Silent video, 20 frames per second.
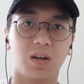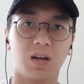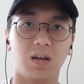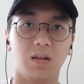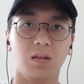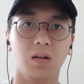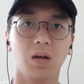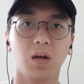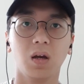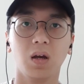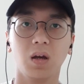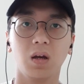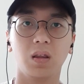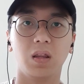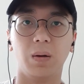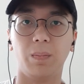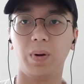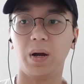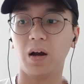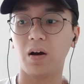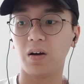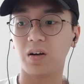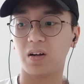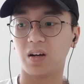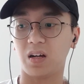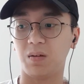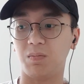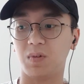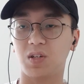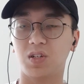And the
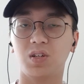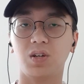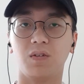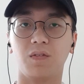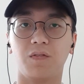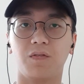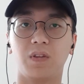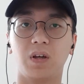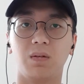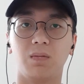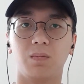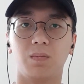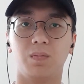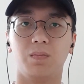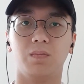paradigm shift that